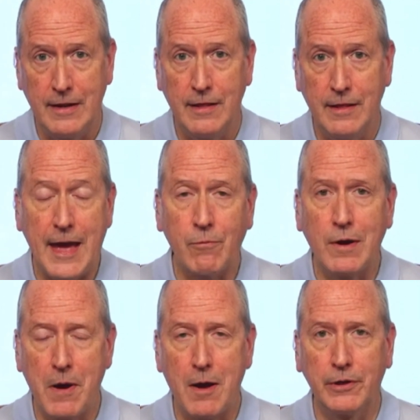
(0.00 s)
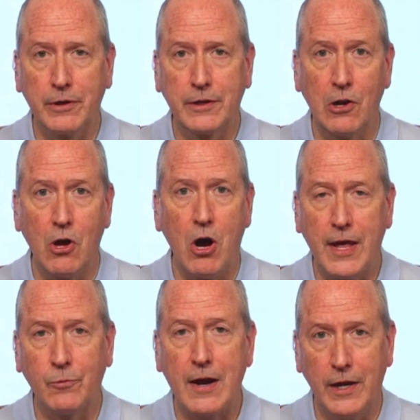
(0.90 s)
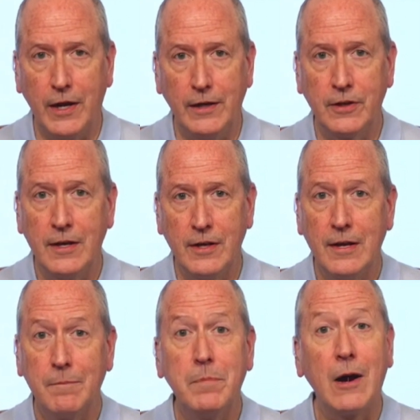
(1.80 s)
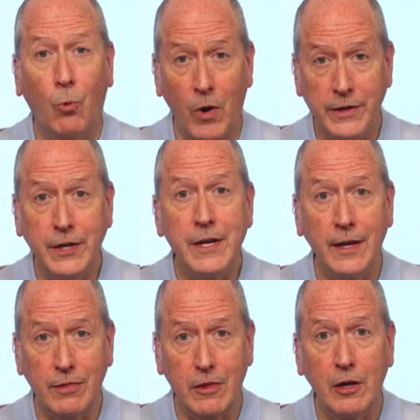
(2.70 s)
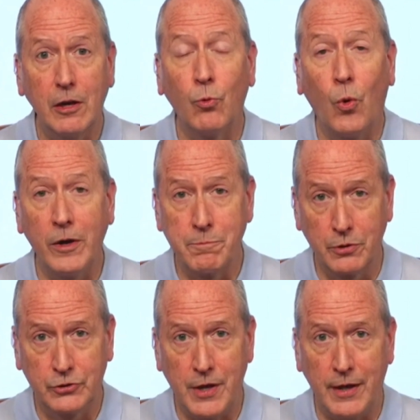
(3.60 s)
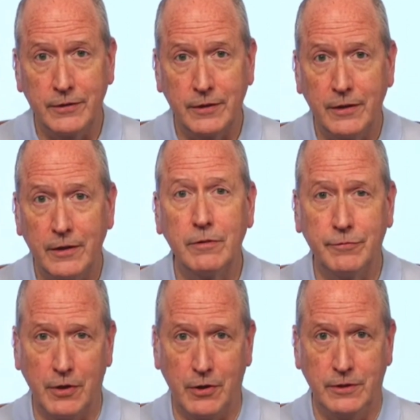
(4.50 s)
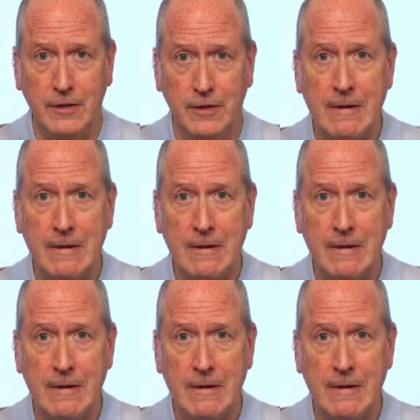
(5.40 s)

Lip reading: That Republican lost that race by 0.1% of the vote.